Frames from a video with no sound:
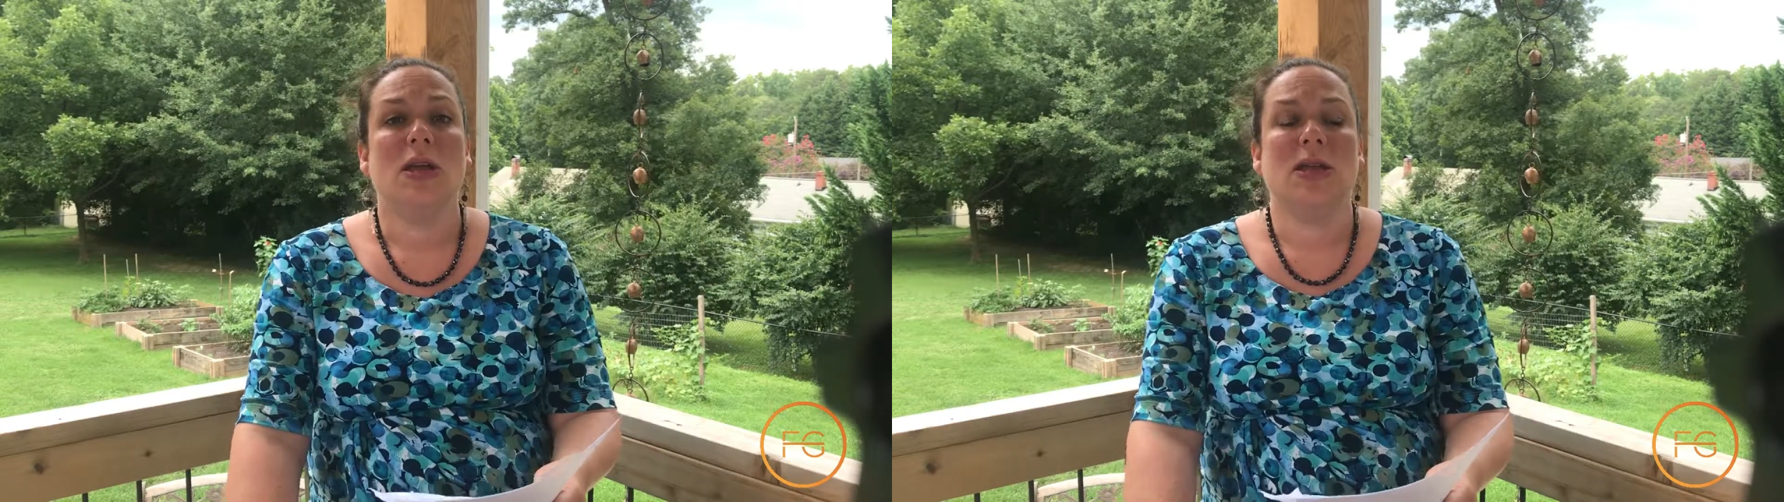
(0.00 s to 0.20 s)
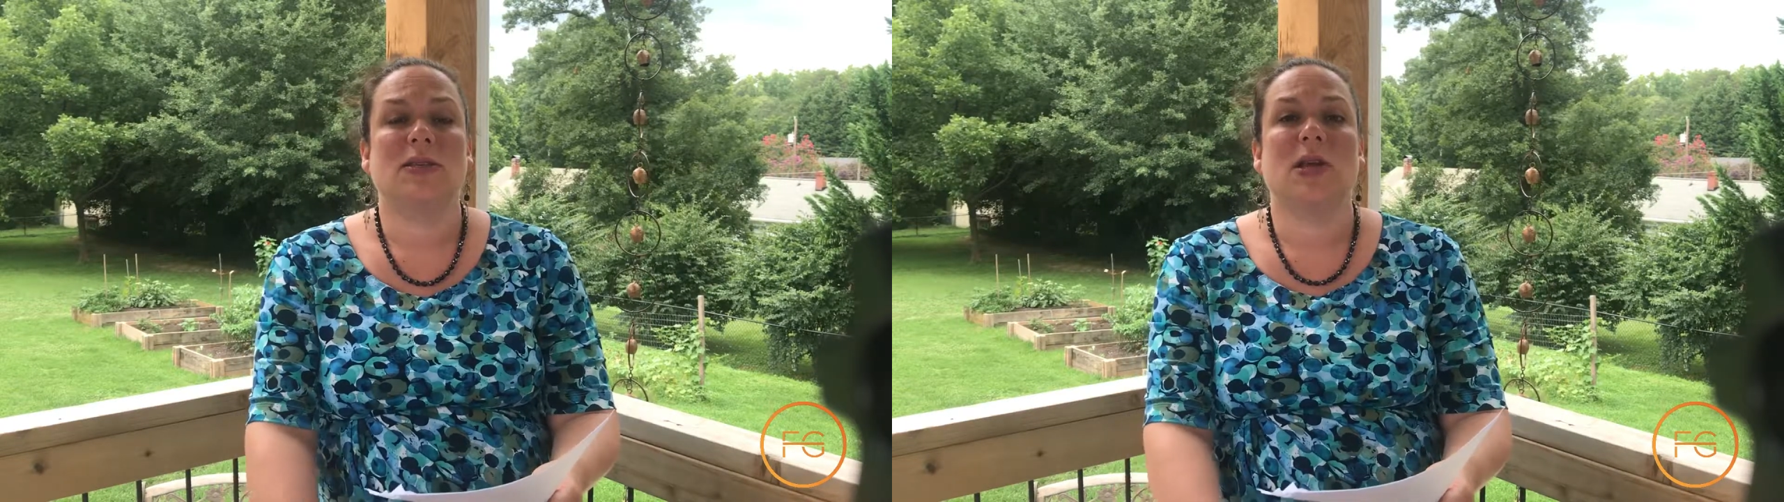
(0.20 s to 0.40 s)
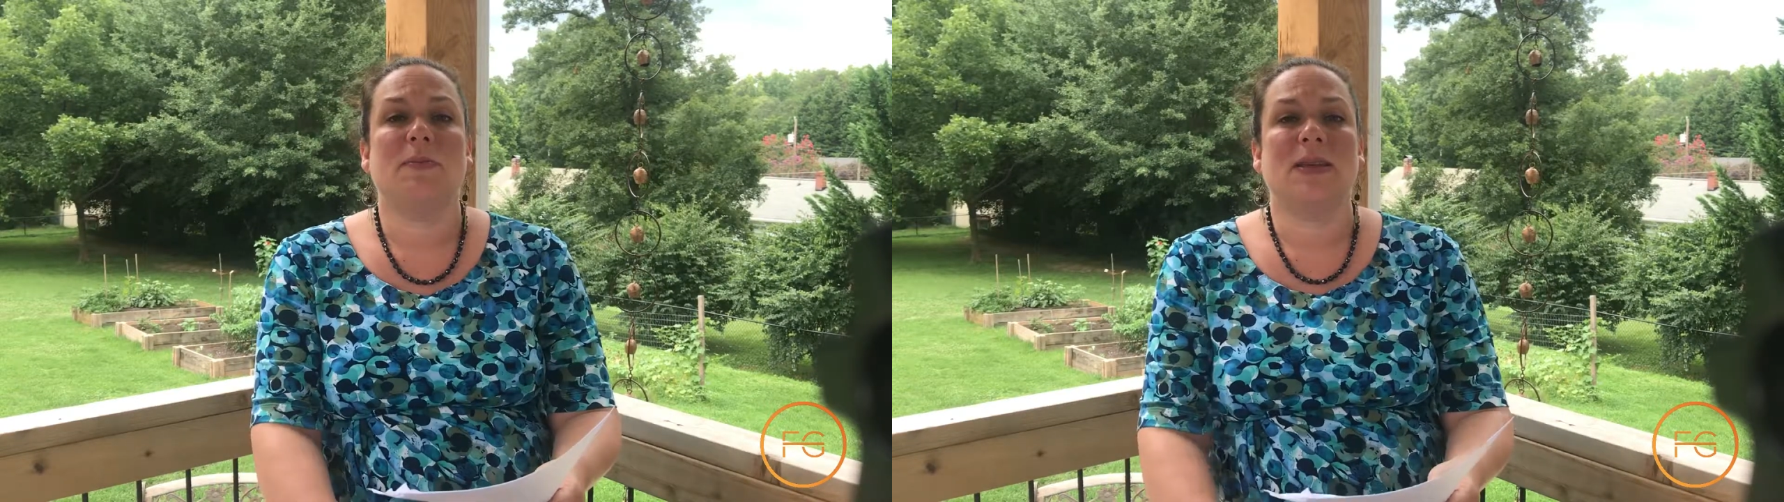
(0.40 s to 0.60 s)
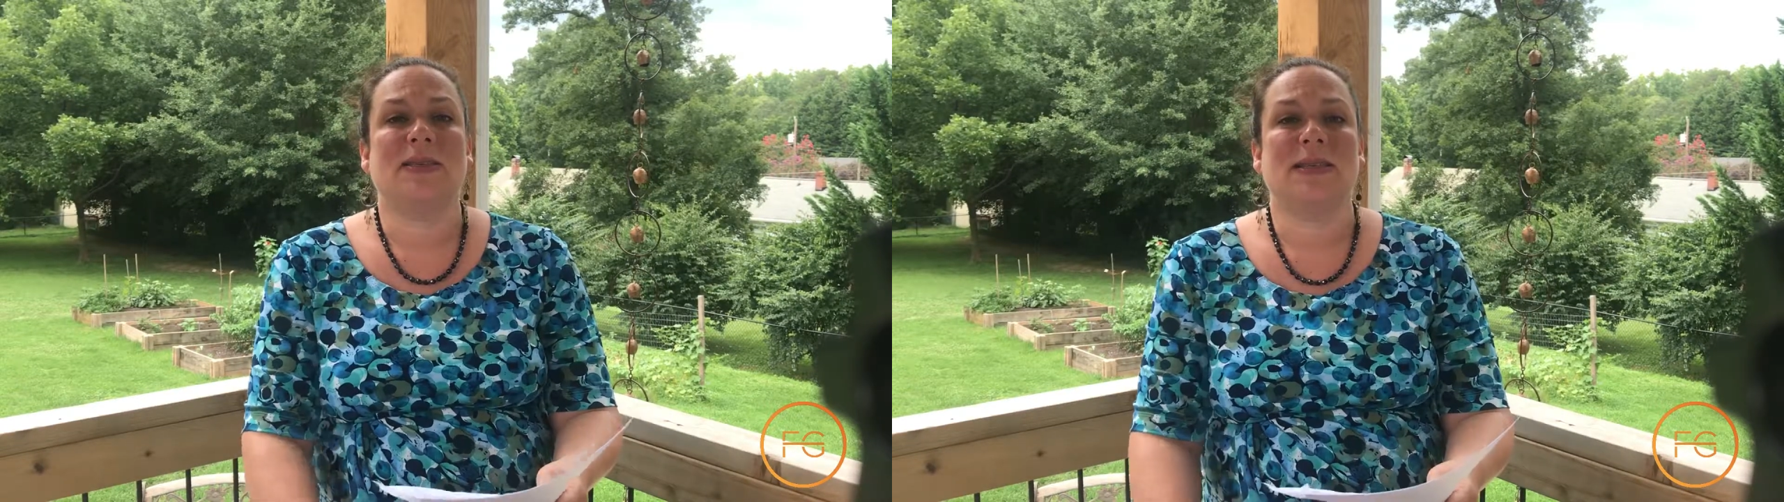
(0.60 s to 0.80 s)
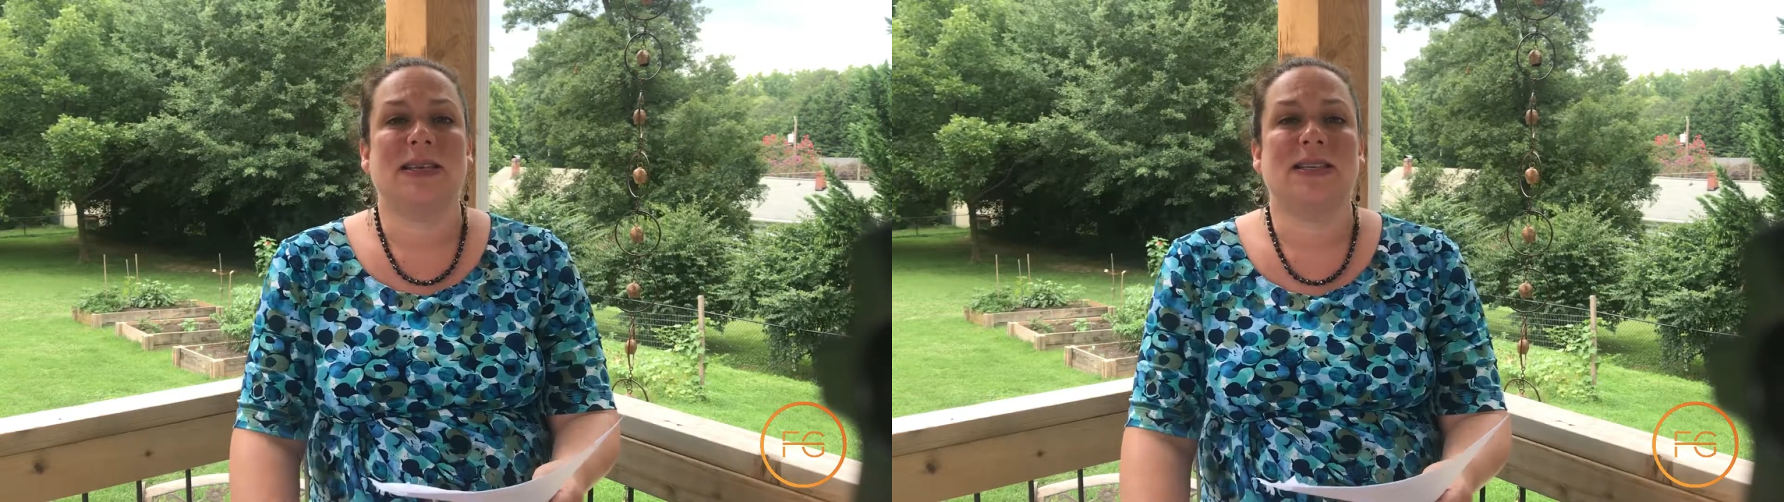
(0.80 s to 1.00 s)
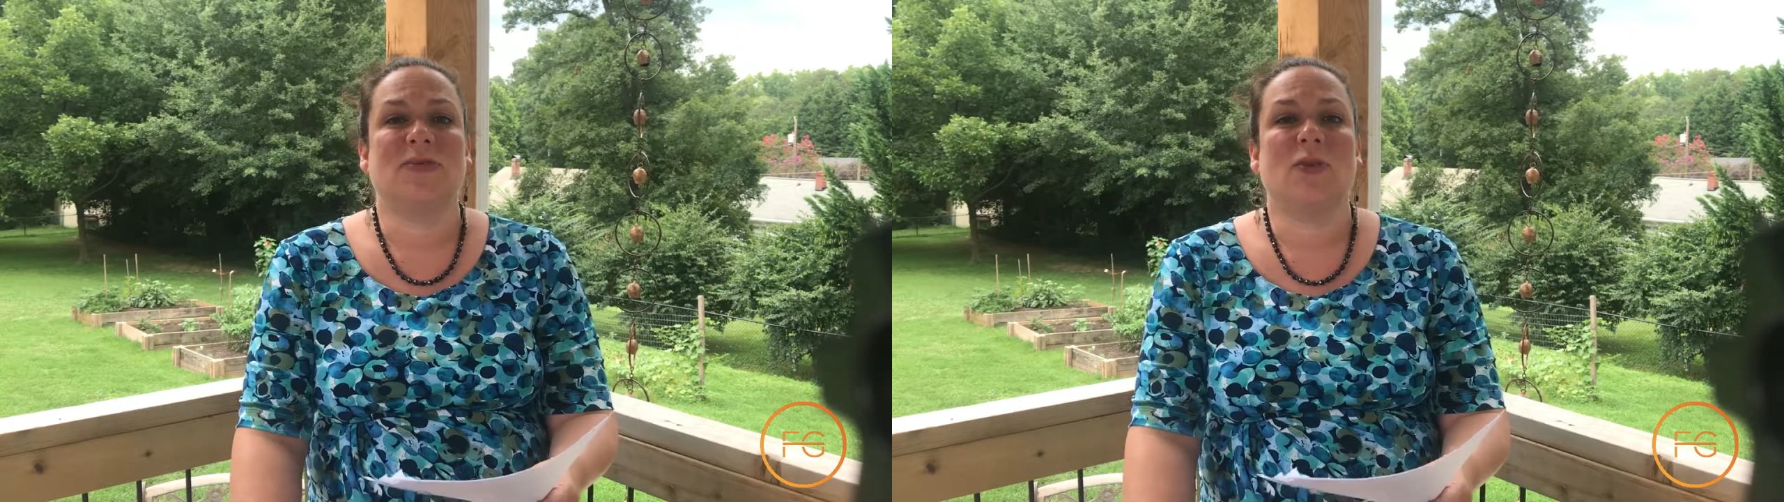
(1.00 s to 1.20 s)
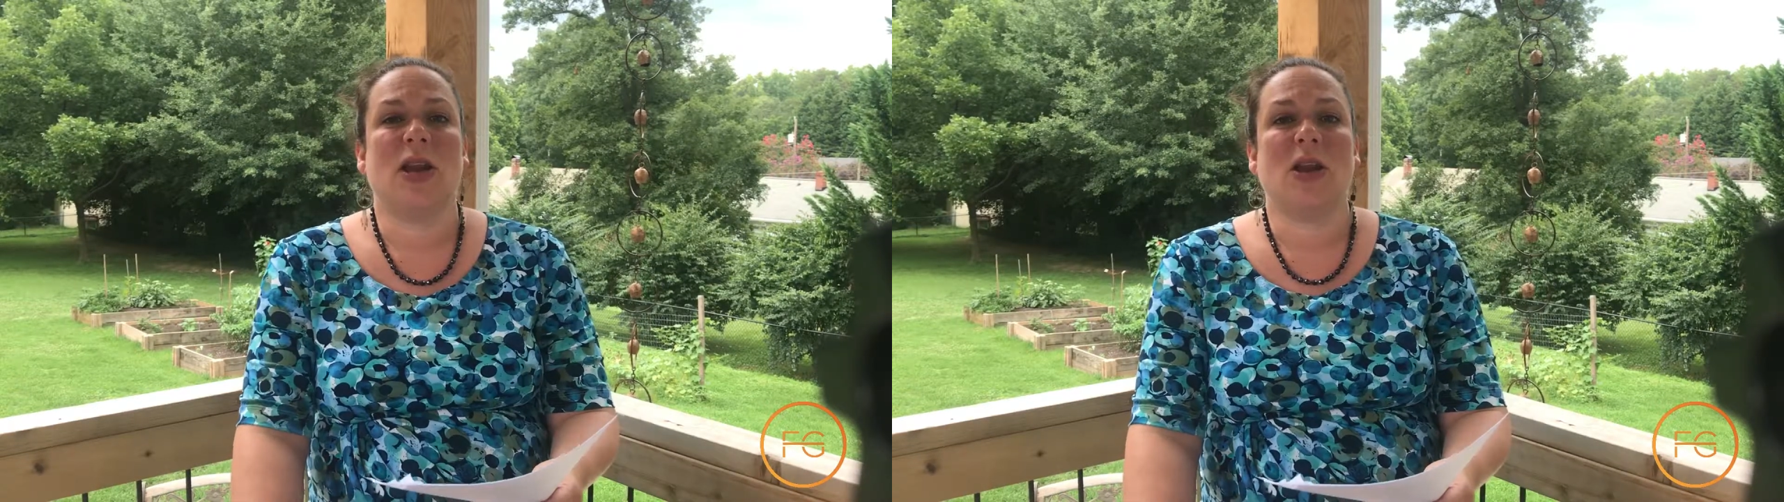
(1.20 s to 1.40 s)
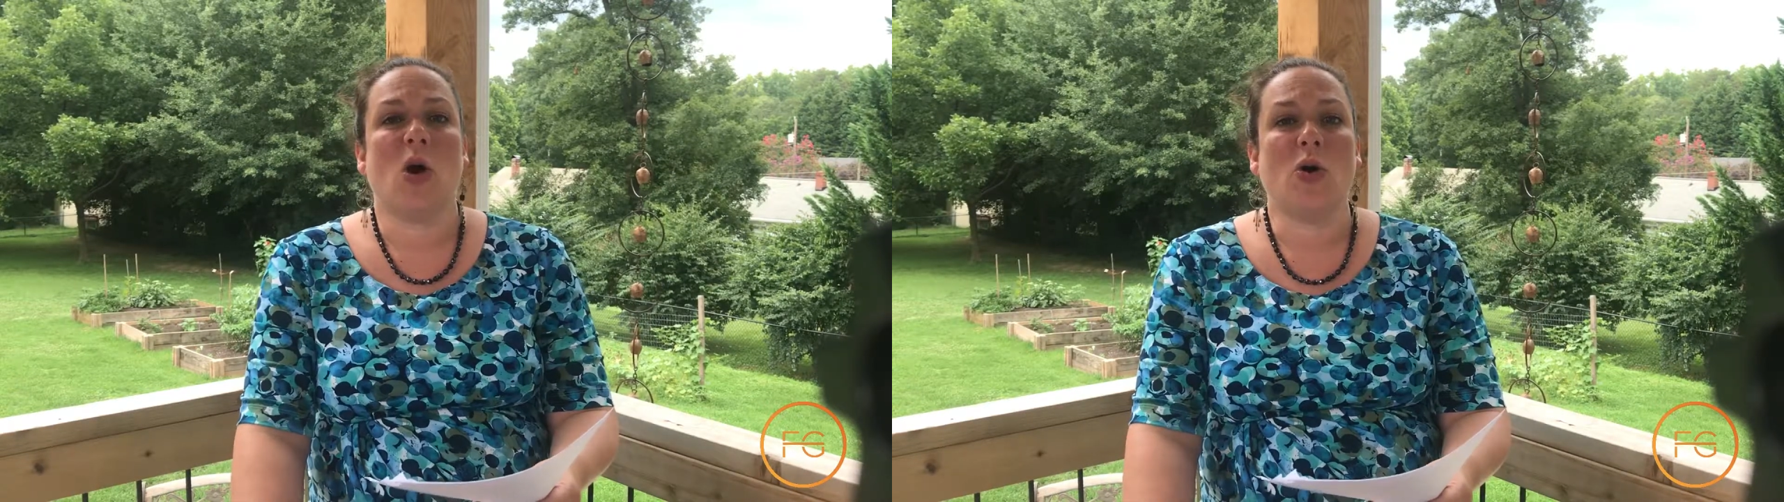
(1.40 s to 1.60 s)
is going to be successful
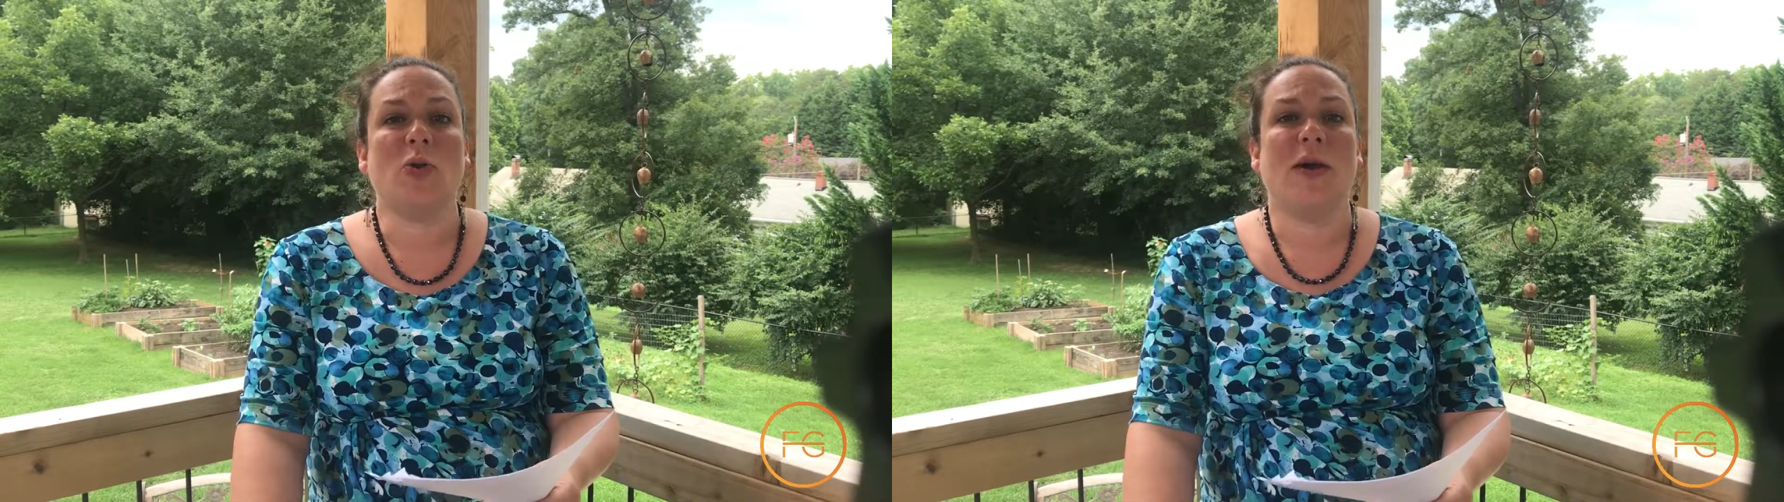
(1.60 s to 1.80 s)
and all you